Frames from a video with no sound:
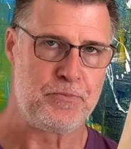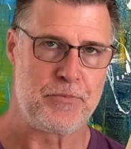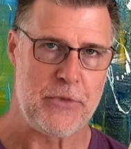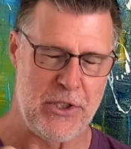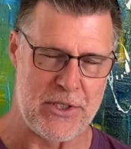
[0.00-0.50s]

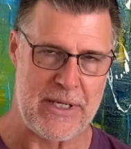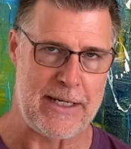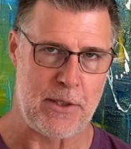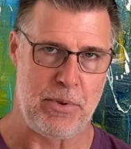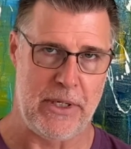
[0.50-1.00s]
your
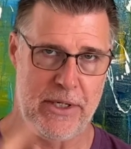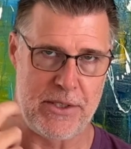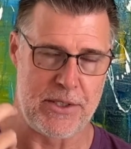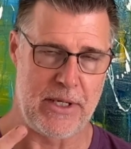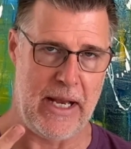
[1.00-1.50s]
soccer
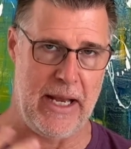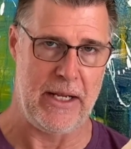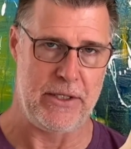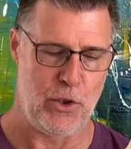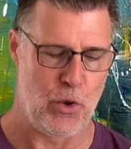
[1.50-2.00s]
players
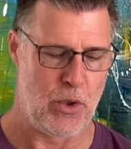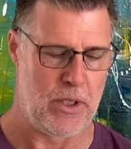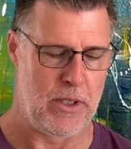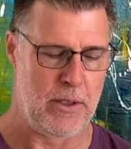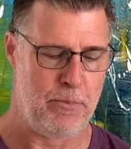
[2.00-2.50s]
and
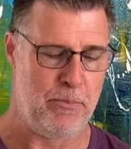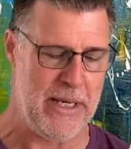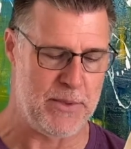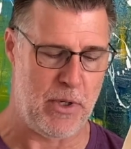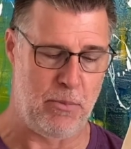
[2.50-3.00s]
your
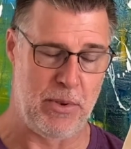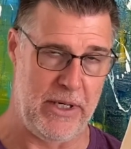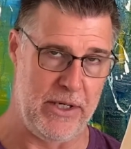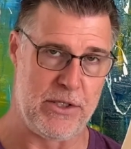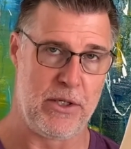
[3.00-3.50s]
baseball
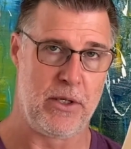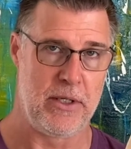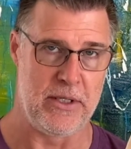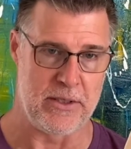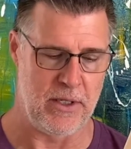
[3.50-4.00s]
players
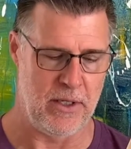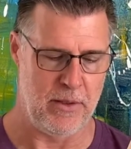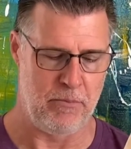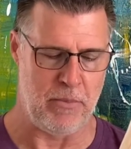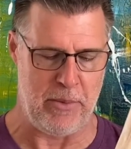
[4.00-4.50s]

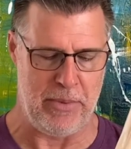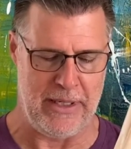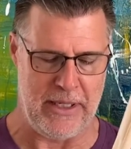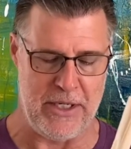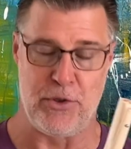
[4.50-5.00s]
might be an
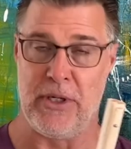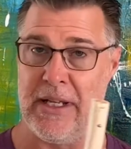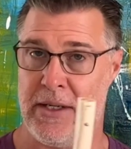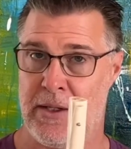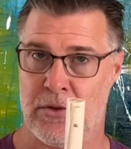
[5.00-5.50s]
injury that
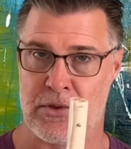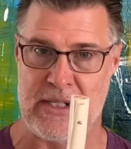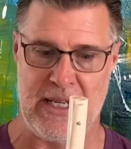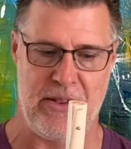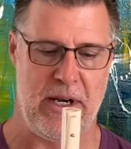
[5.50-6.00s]
you'll
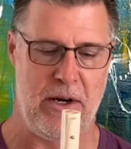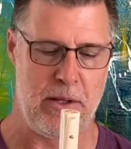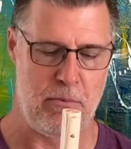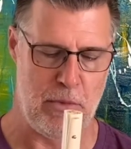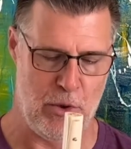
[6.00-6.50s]
see there the
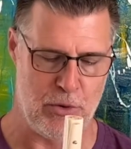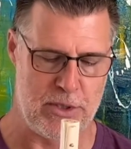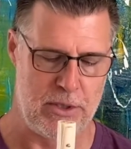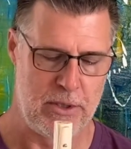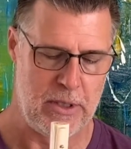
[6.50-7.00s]

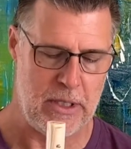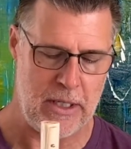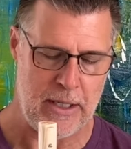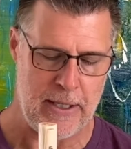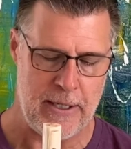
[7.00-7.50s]
most.
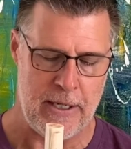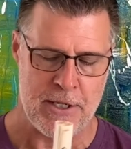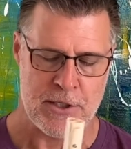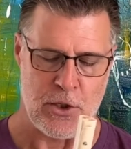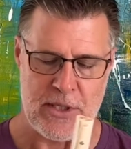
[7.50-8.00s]

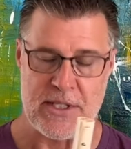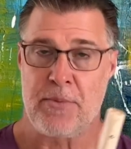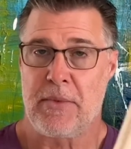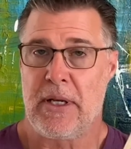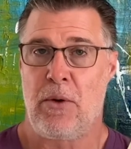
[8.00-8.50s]
So just
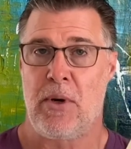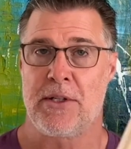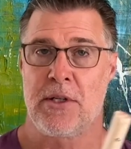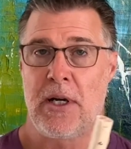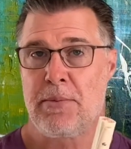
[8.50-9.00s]
something I want to
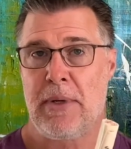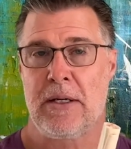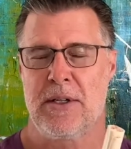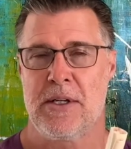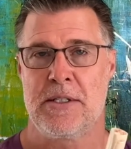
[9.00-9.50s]
talk about
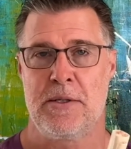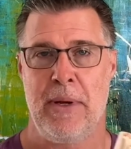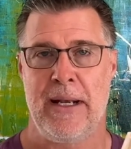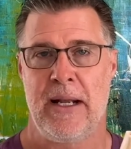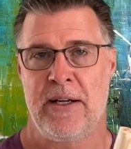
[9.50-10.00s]
because you may
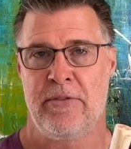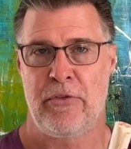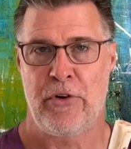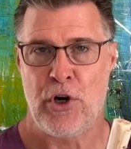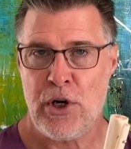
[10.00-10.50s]
not have
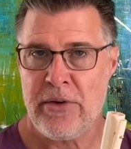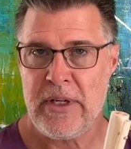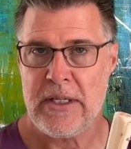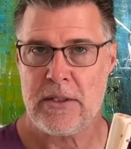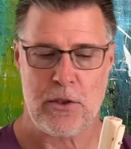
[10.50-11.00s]
ever heard of
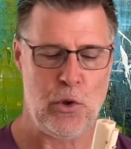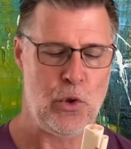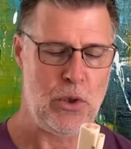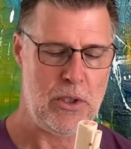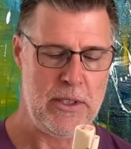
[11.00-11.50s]
it,
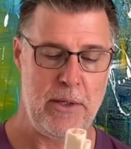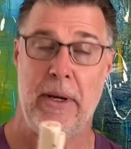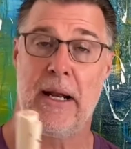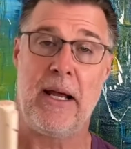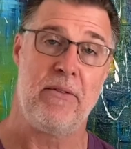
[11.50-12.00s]
or you may
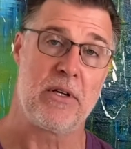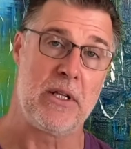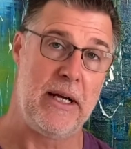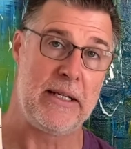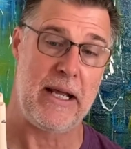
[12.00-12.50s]
not have a client that